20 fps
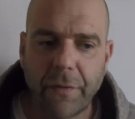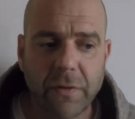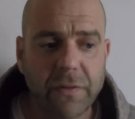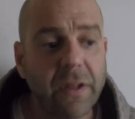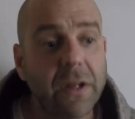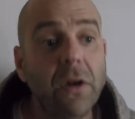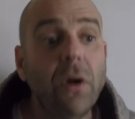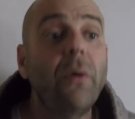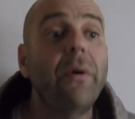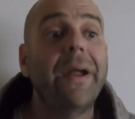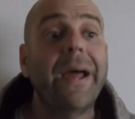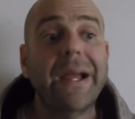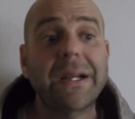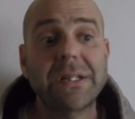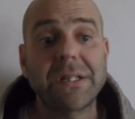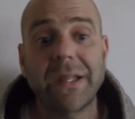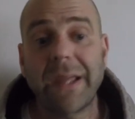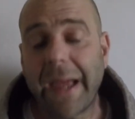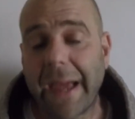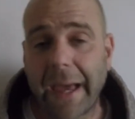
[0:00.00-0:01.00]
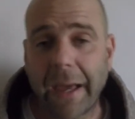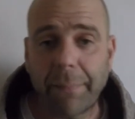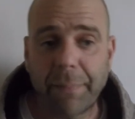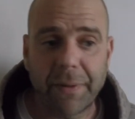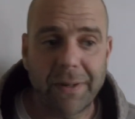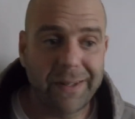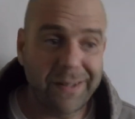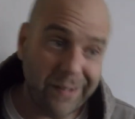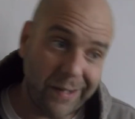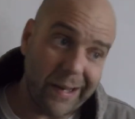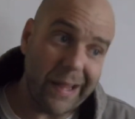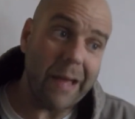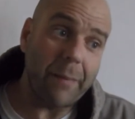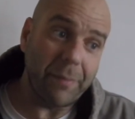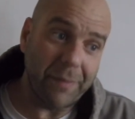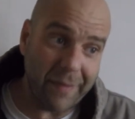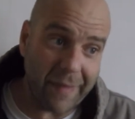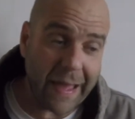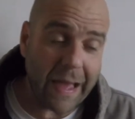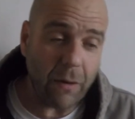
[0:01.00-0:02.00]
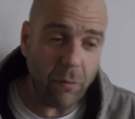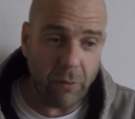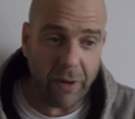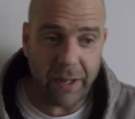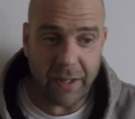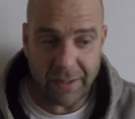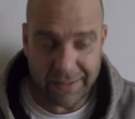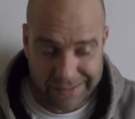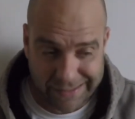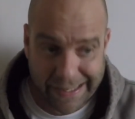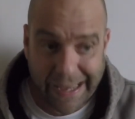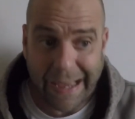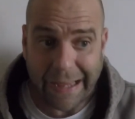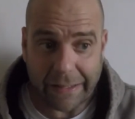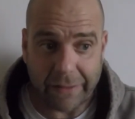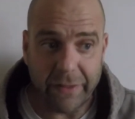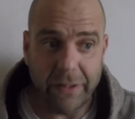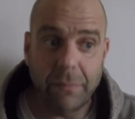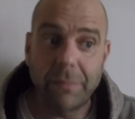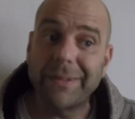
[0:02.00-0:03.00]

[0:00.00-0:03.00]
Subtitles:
It's like, no, it actually happened. It didn't happen that way exactly,